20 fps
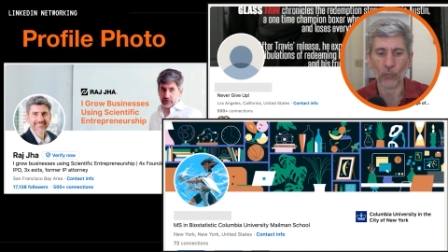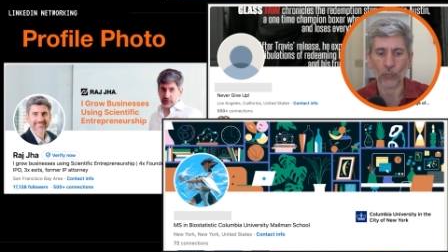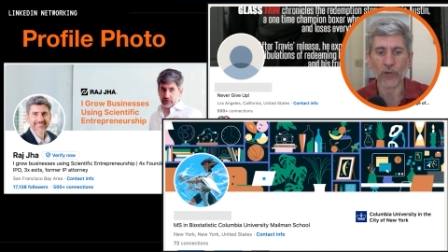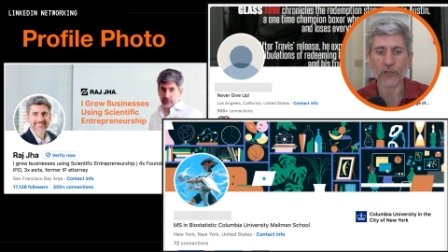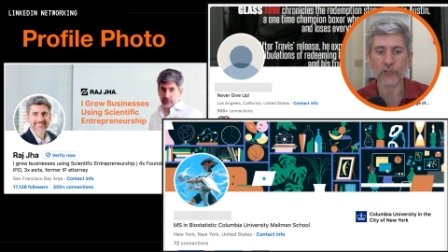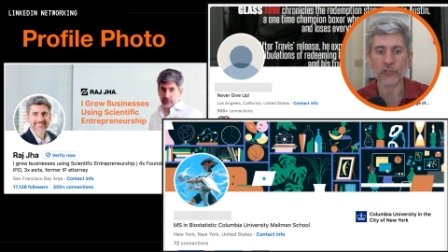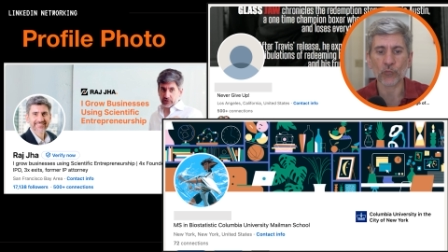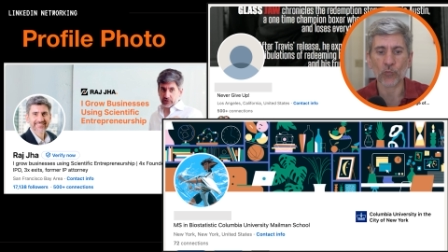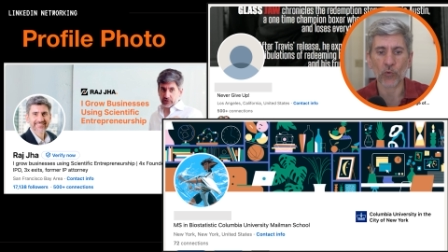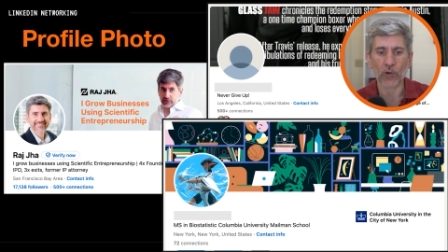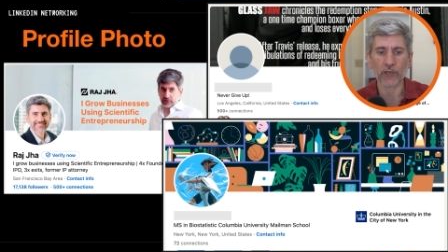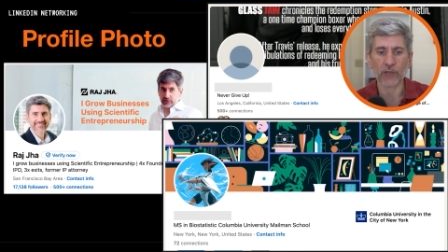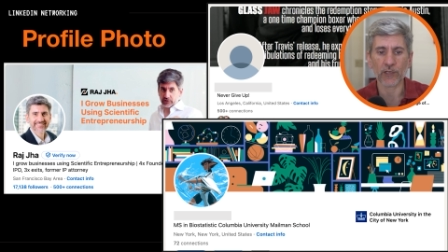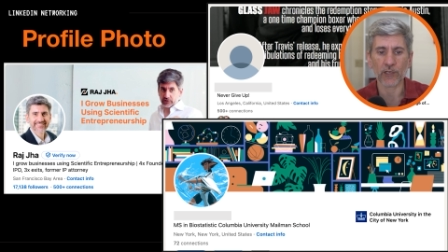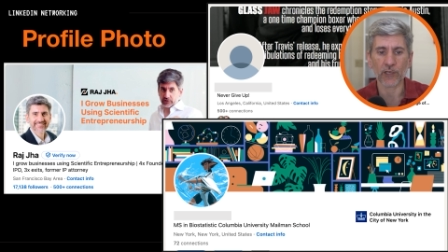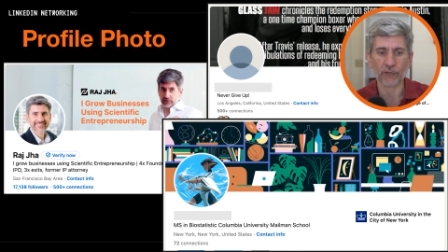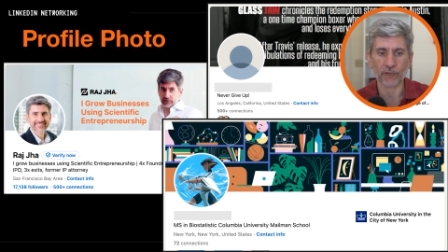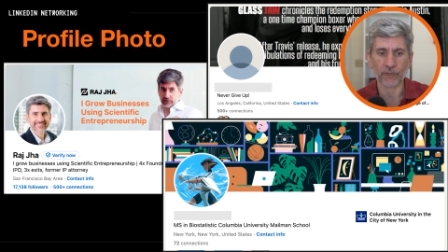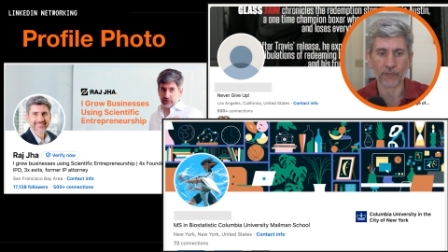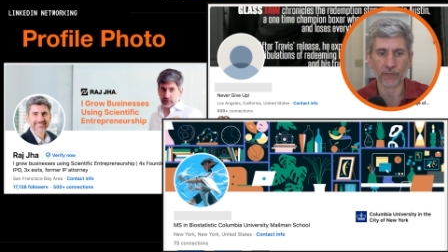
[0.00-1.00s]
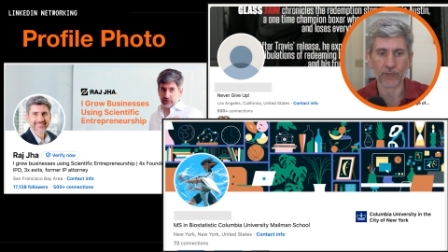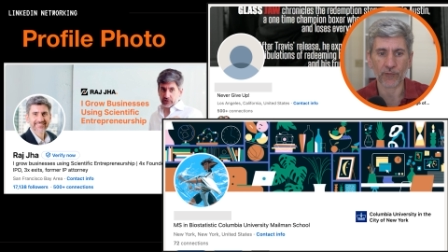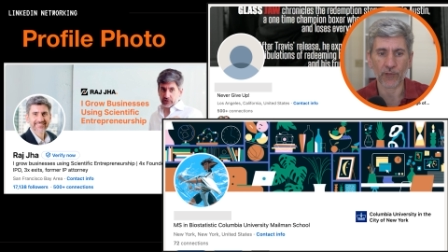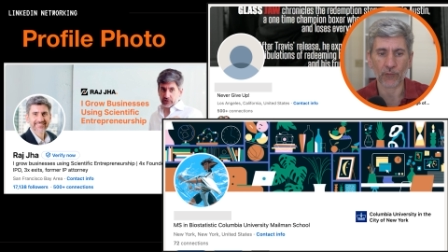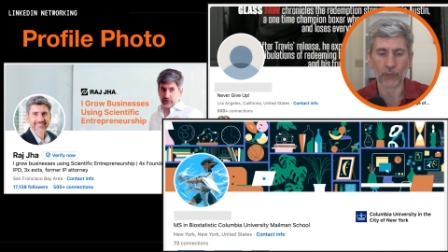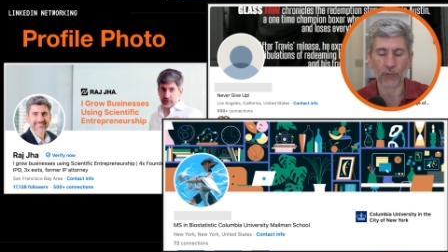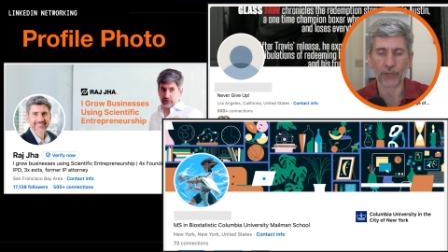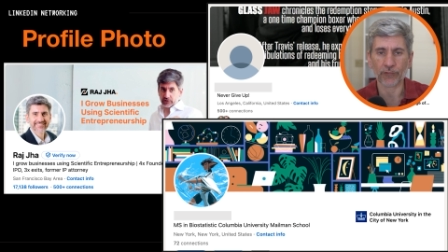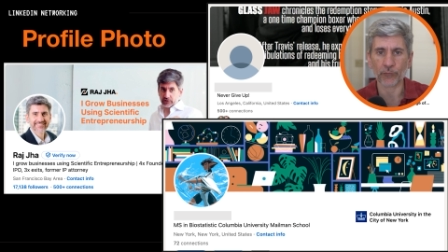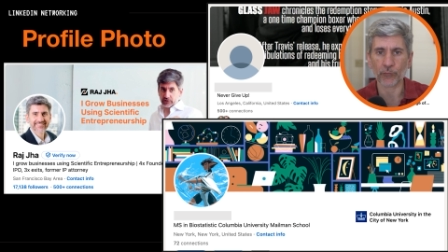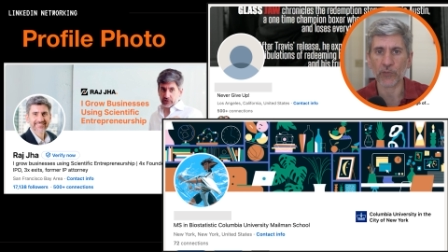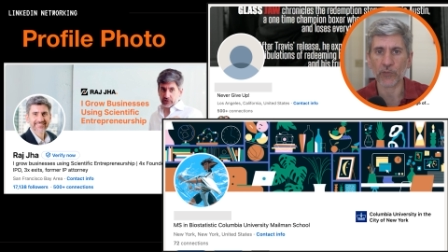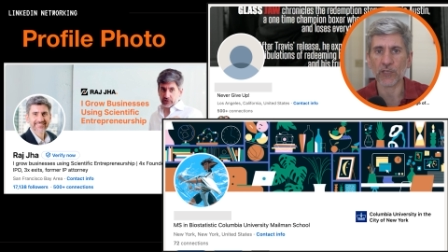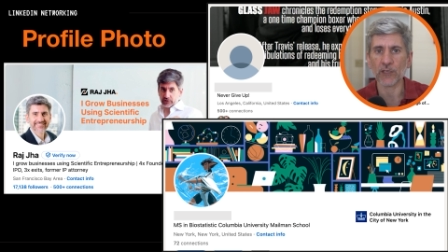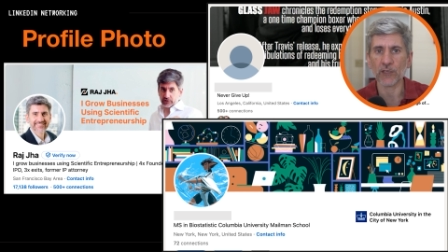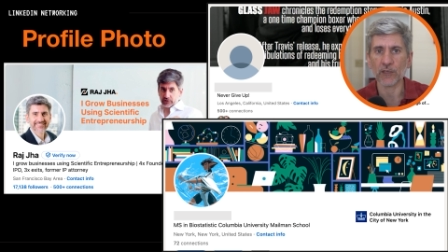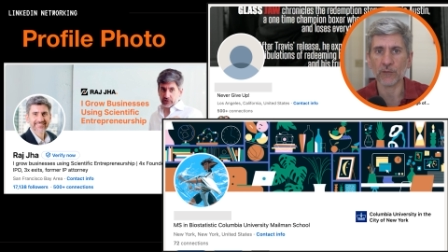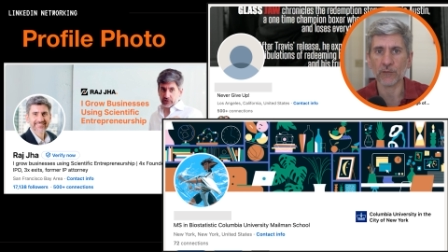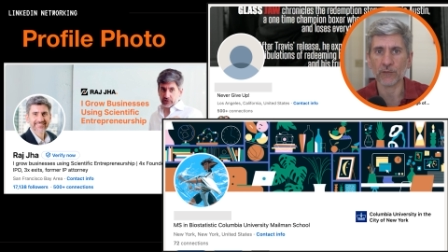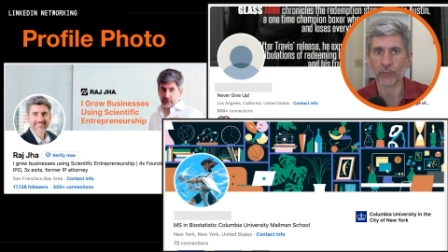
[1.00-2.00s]
Which one, if there were
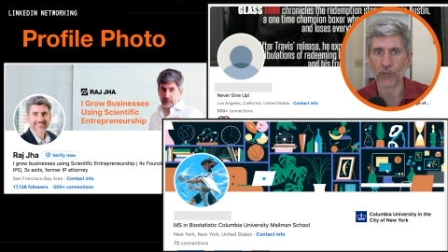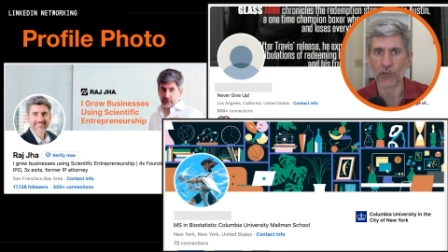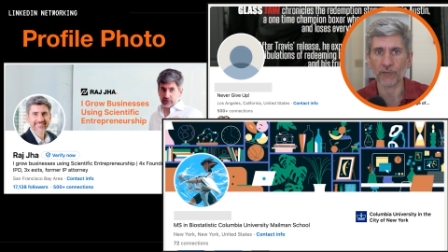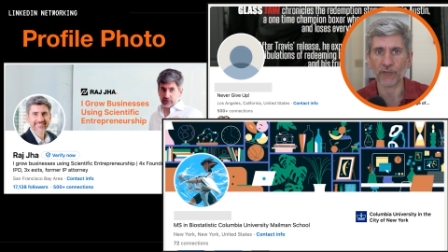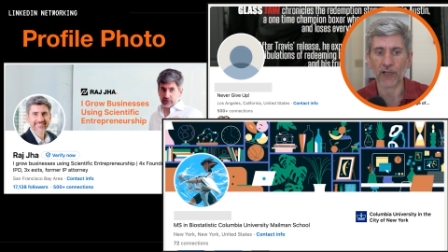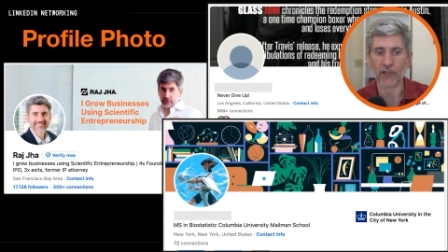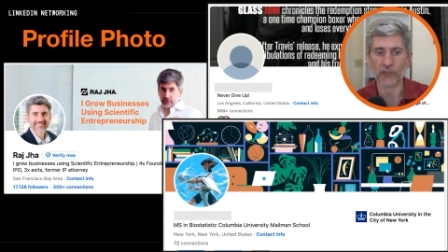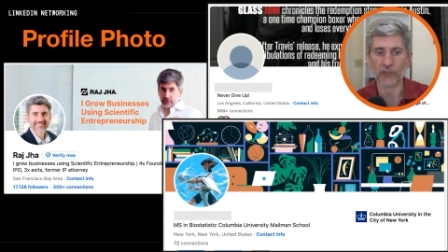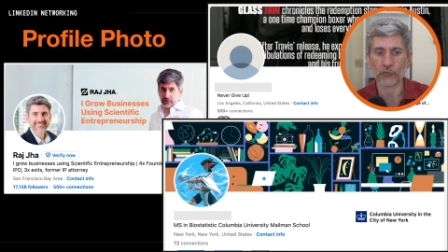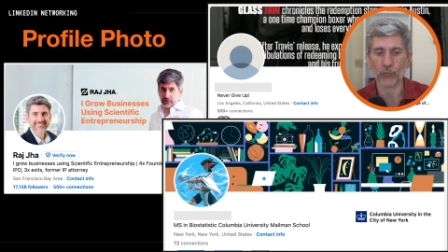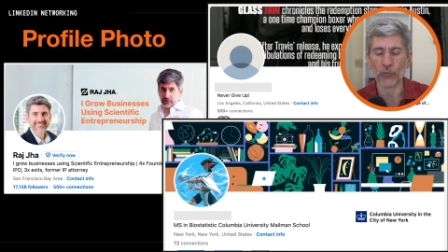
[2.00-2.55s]
three profiles,